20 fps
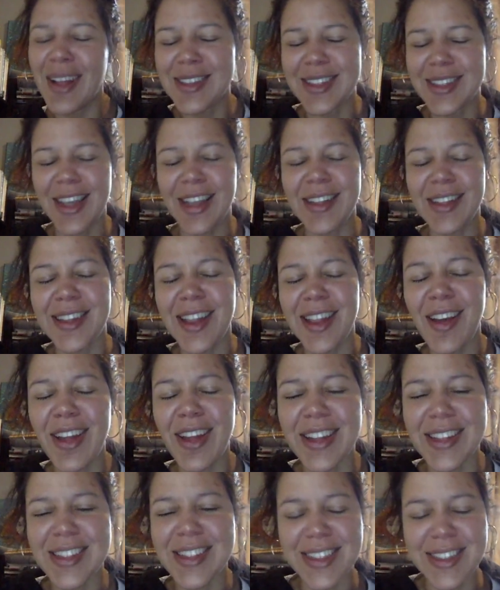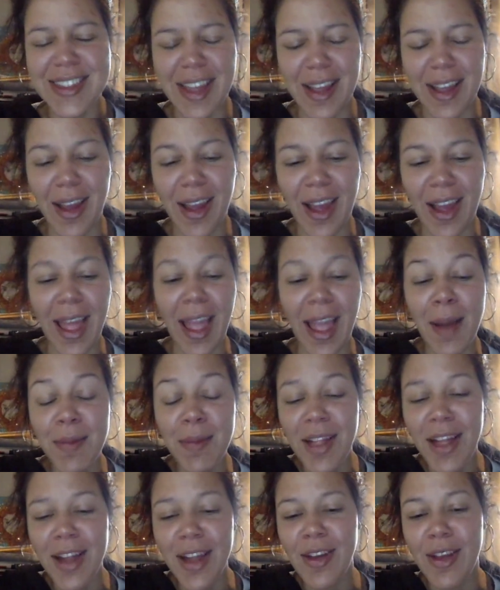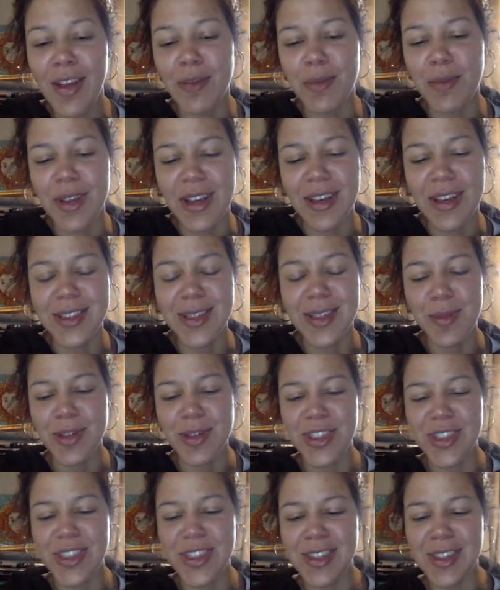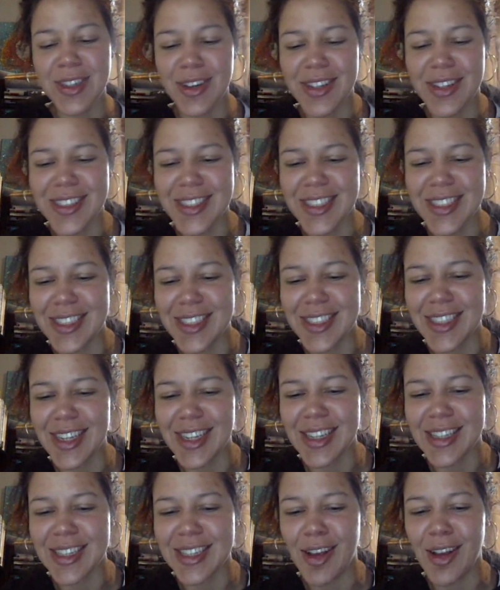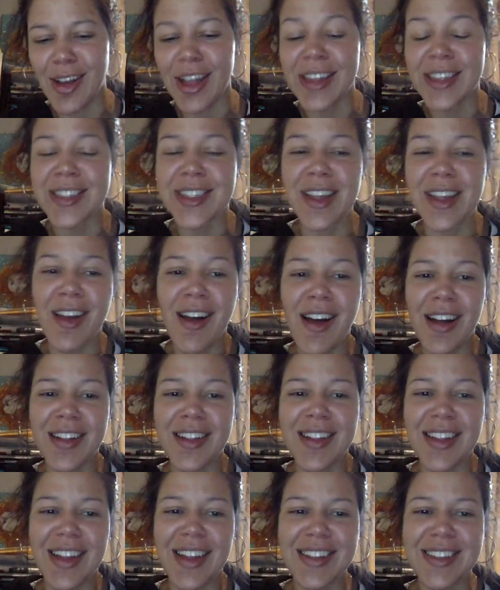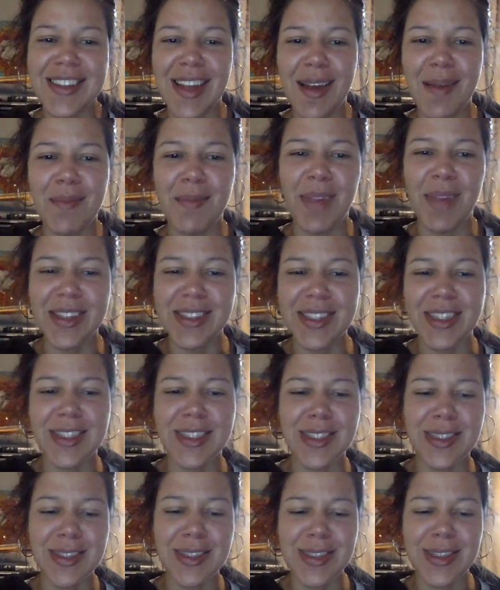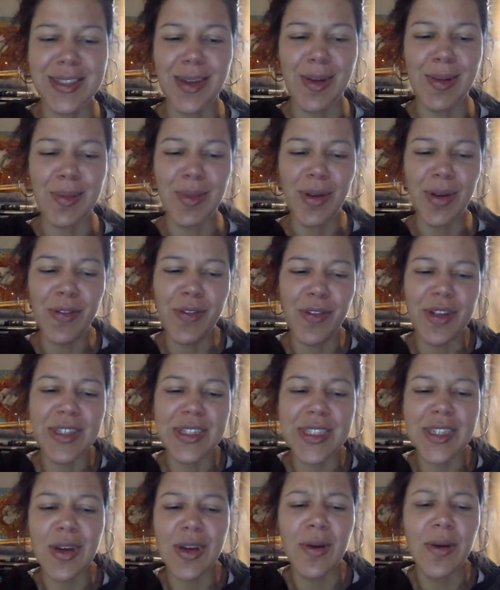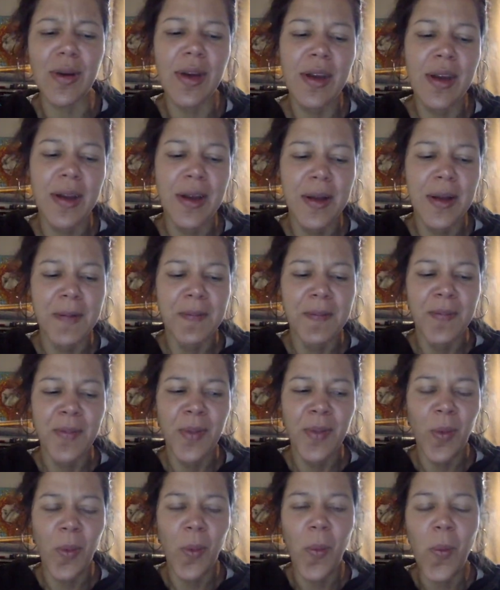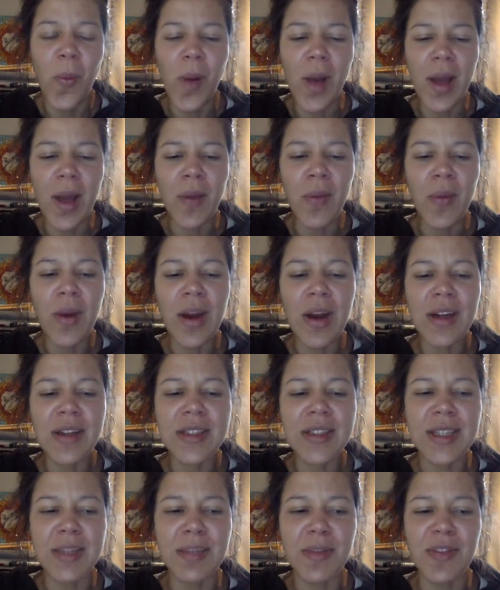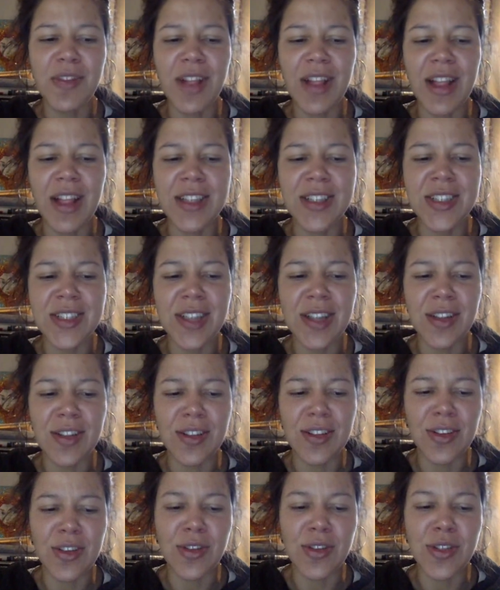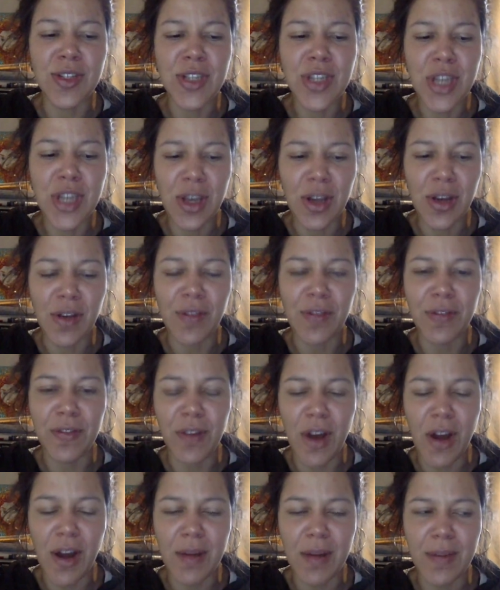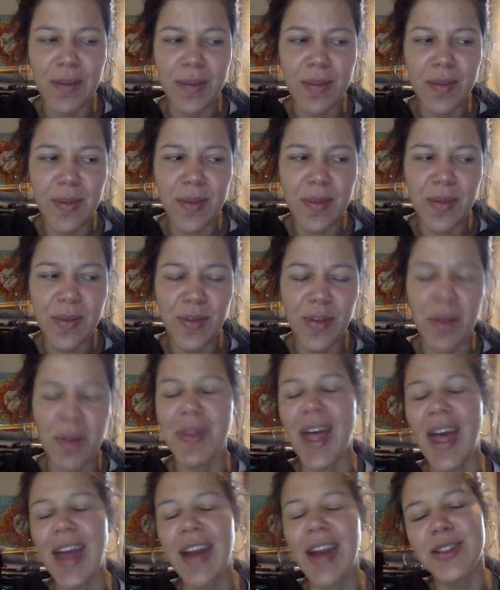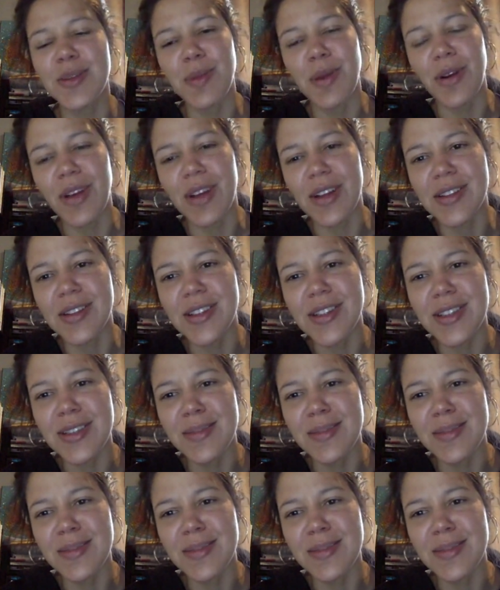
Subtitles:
It's long in the sense, like, I'm glad you gave me so much detail, because it's the context that makes it so beautiful. And so, what were some of the lessons that you took from that experience?